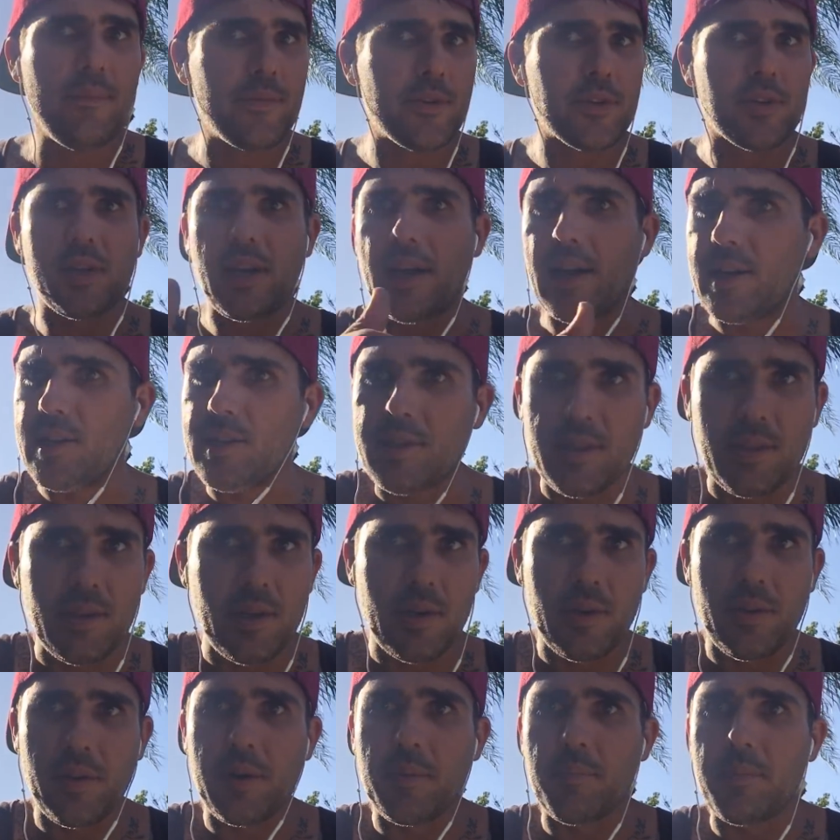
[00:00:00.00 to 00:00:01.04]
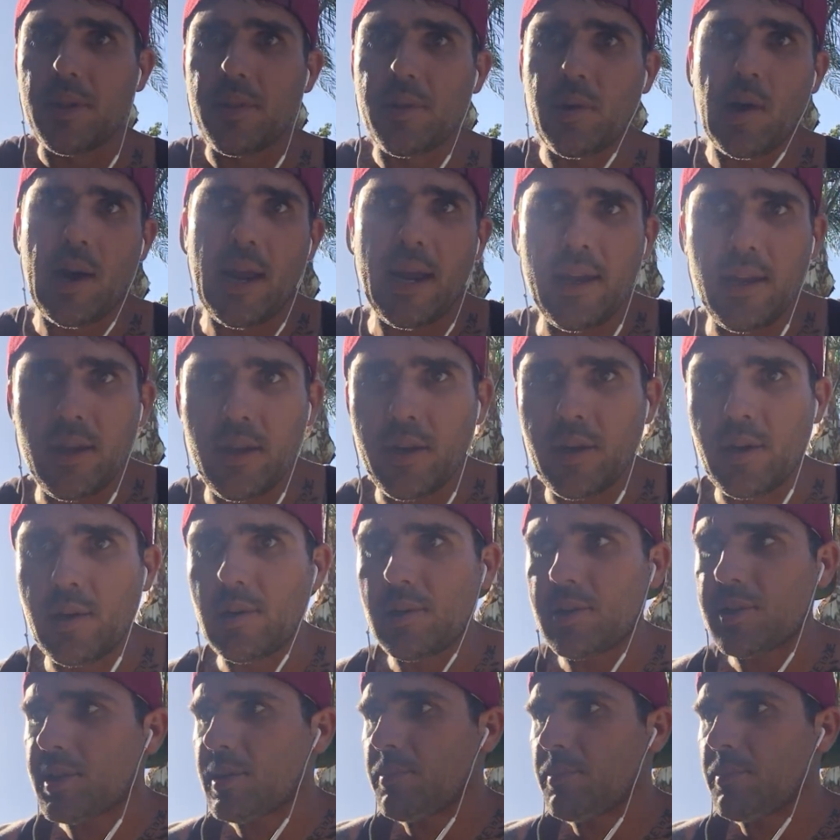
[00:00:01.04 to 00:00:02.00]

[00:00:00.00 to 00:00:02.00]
There's guys in there that have been there eight years.